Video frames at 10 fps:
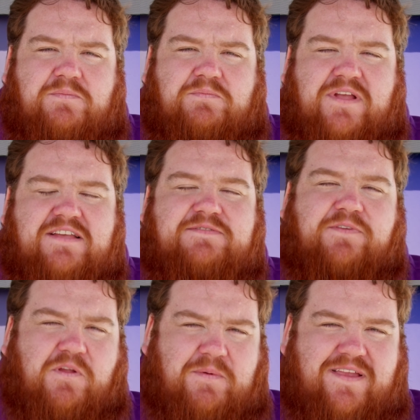Please
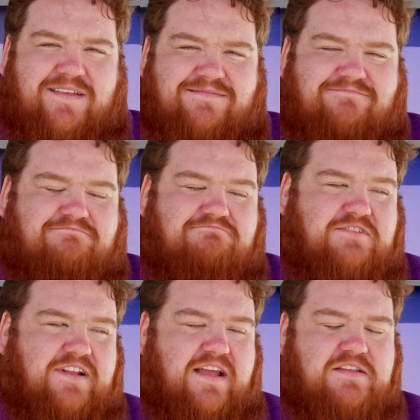follow me
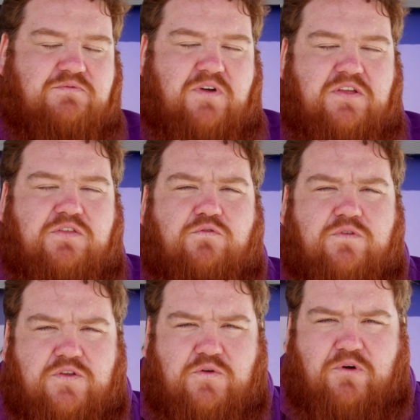today to run you through
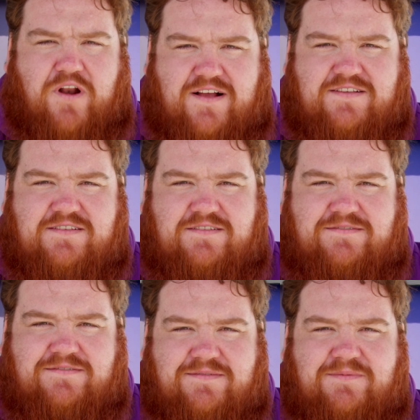the new products.
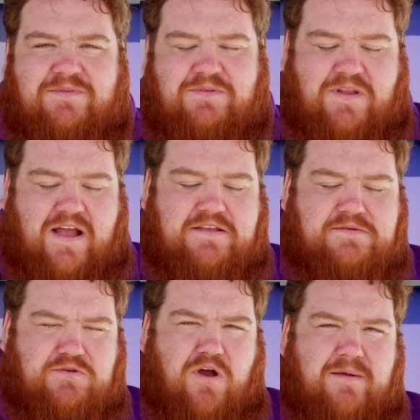Like and
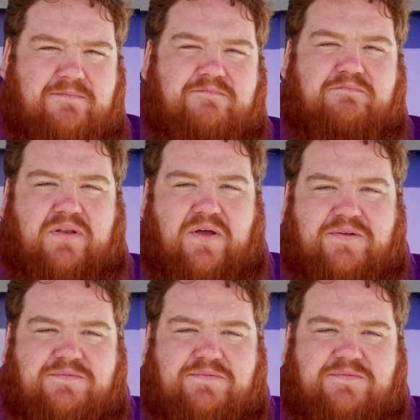subscribe below.